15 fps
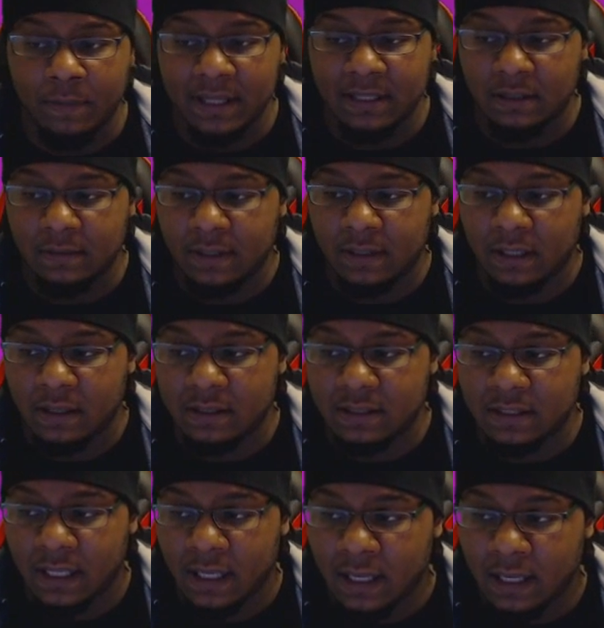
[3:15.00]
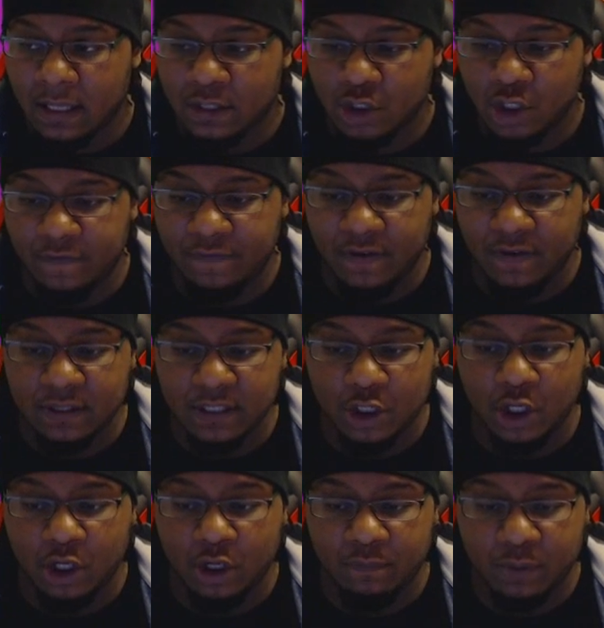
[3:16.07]
because she feels that
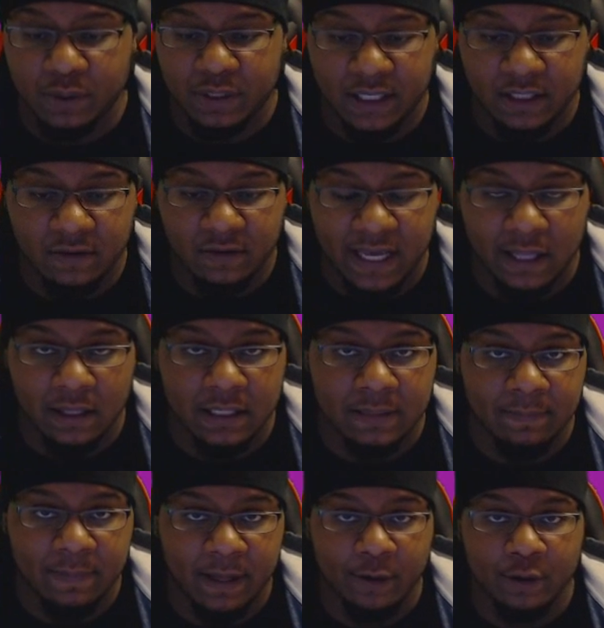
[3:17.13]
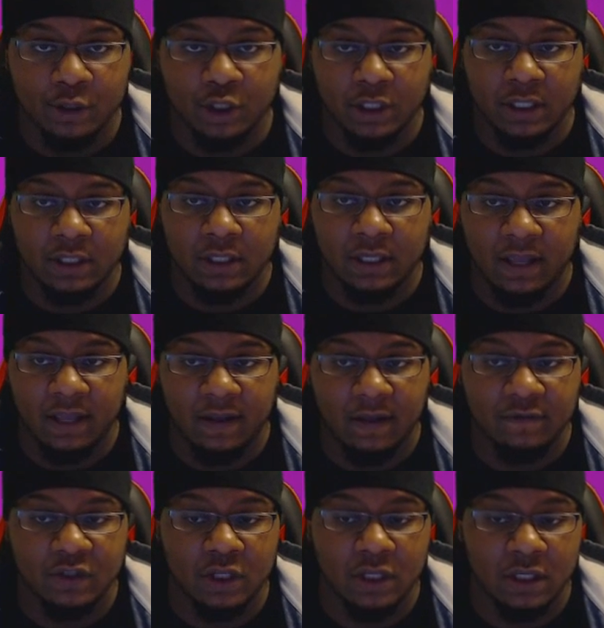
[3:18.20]
she could have protected Alice better. If
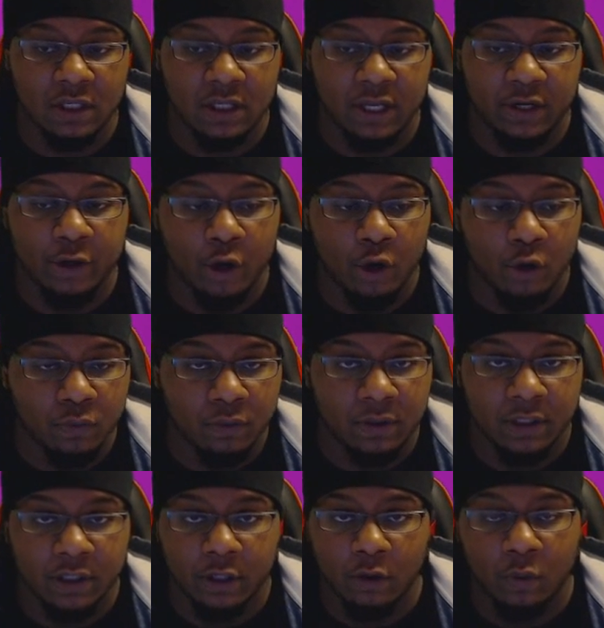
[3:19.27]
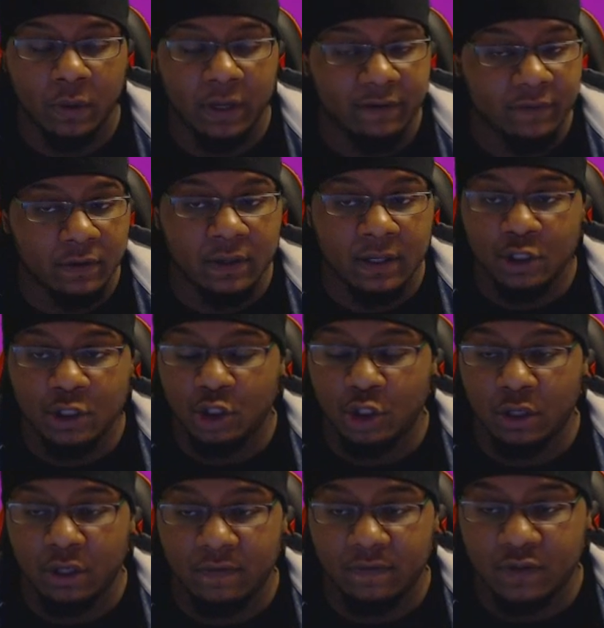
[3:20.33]
she had known, whatever, she
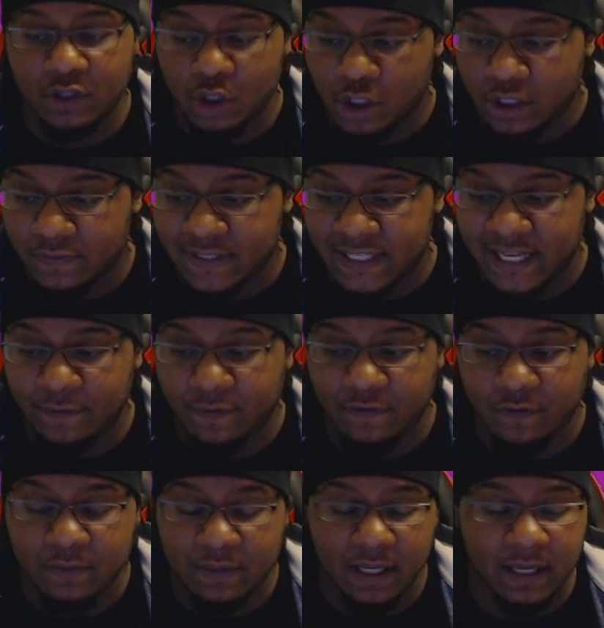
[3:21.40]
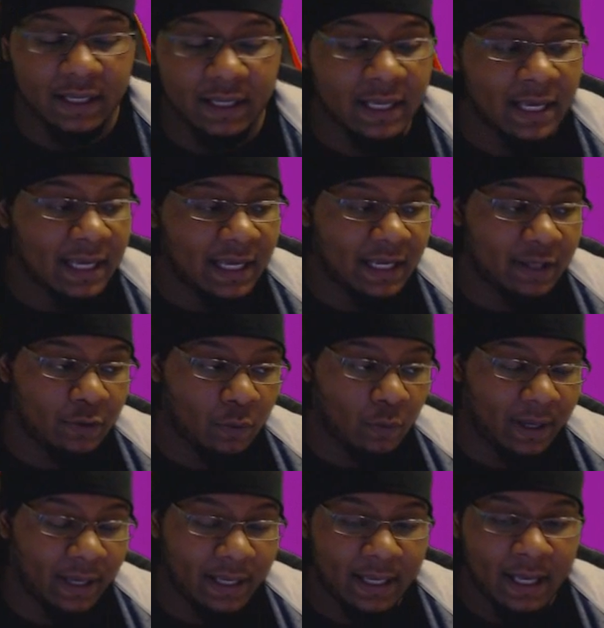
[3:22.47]
could have saved her from dying. Either way,